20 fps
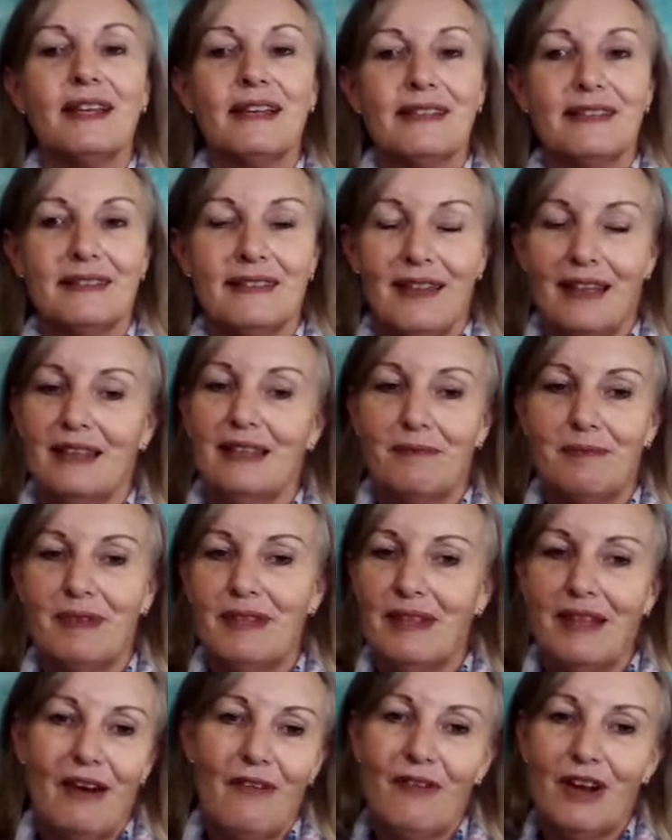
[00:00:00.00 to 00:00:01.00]
send them
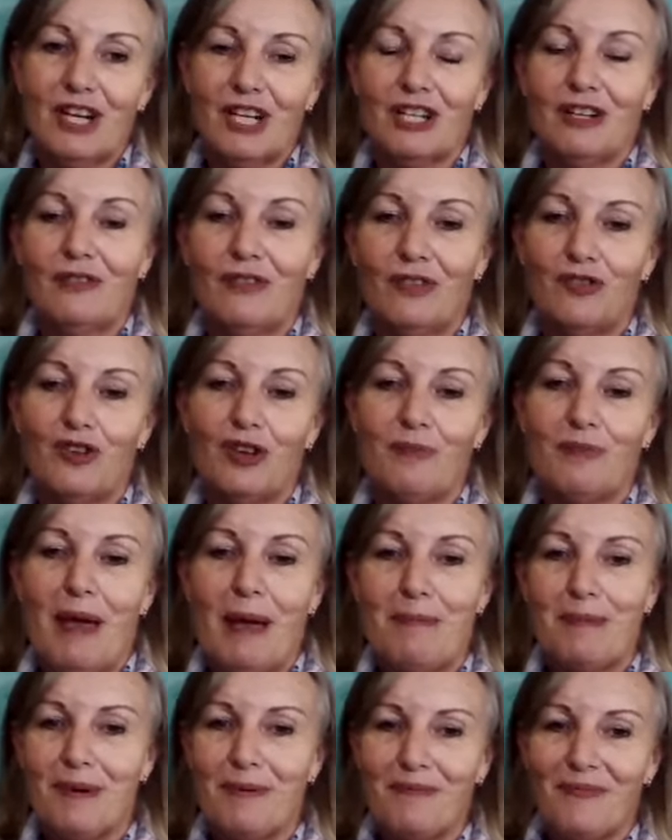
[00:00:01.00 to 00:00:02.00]
in the direction of the dream map.